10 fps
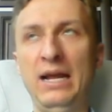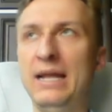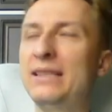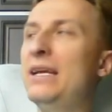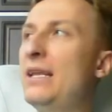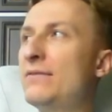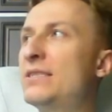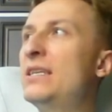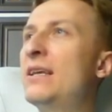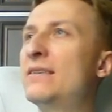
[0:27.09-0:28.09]
And then I've
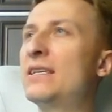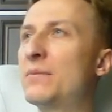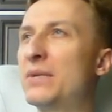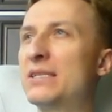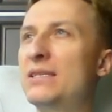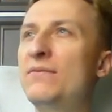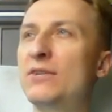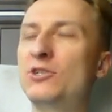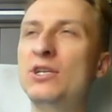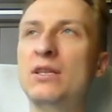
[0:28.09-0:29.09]
seen, I think, Maxime
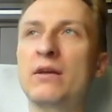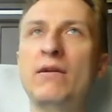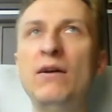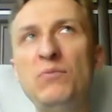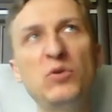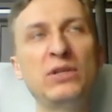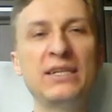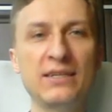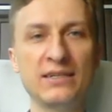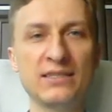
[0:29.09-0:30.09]
Vachier-Lagrave
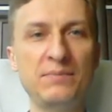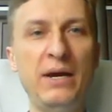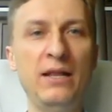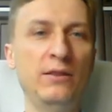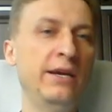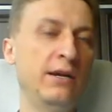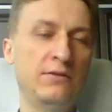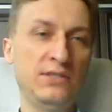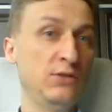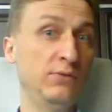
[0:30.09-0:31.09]
putting a smile
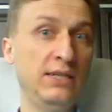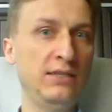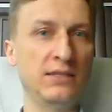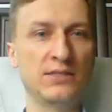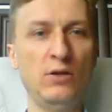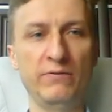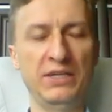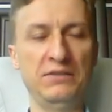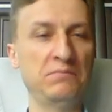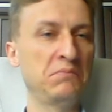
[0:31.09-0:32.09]
there so that he solved
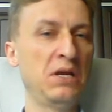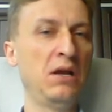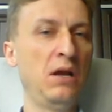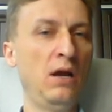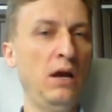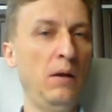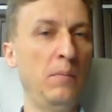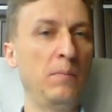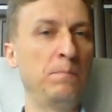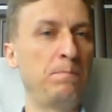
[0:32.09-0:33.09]

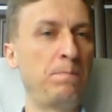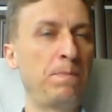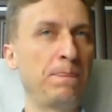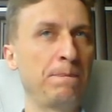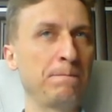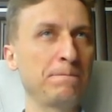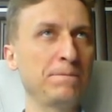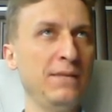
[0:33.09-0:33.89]
it.